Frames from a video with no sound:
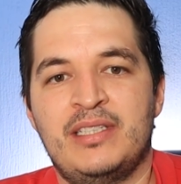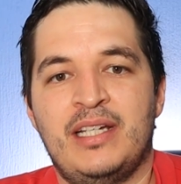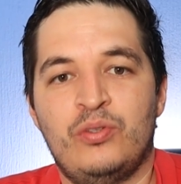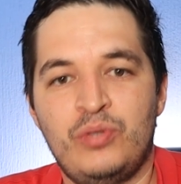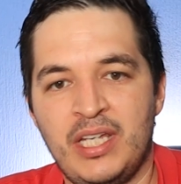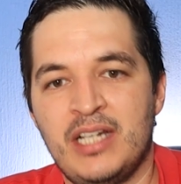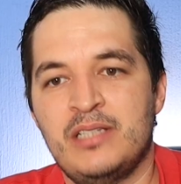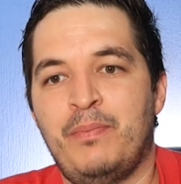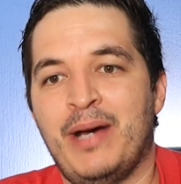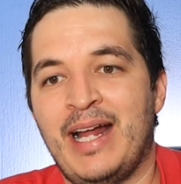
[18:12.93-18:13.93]
So
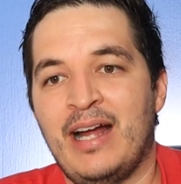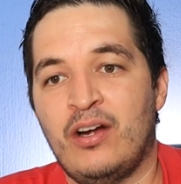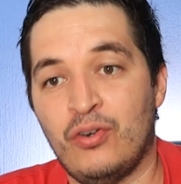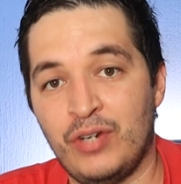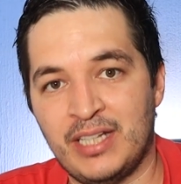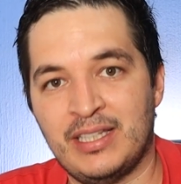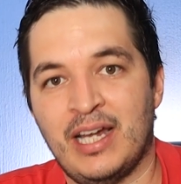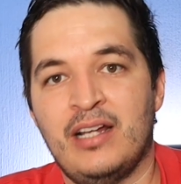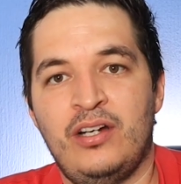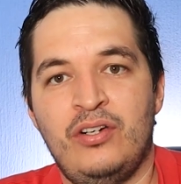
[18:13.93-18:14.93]
basically,
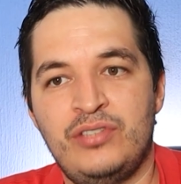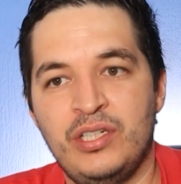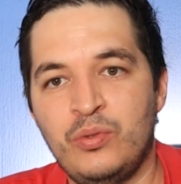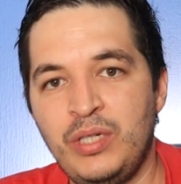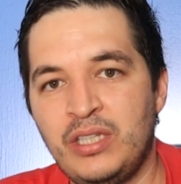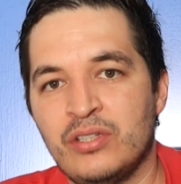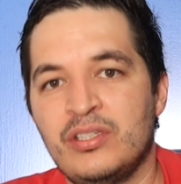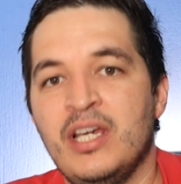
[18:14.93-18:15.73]
these are the 2 ways you